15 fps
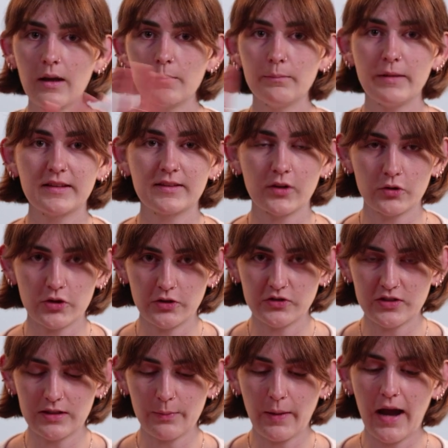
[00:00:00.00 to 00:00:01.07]
midsole used
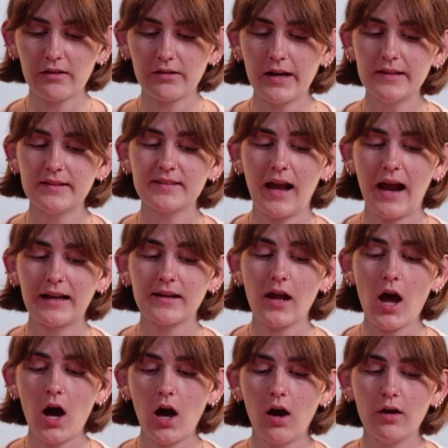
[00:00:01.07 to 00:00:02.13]
in the Paris, and
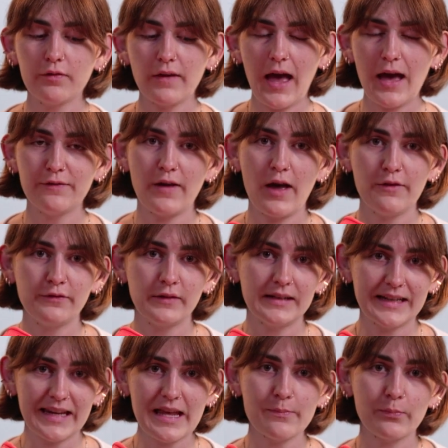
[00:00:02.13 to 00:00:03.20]
half FF
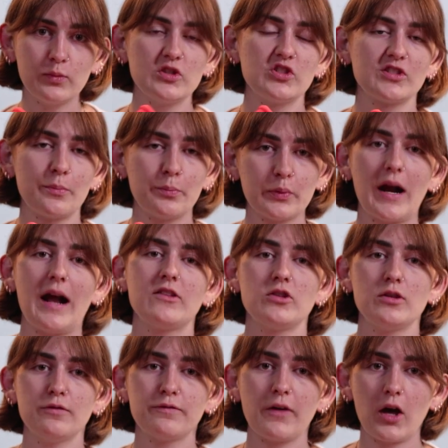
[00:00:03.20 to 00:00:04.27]
Leap, which is a brand
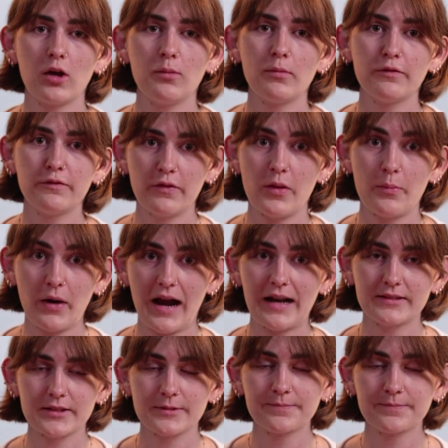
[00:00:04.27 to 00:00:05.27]
new foam for the brand.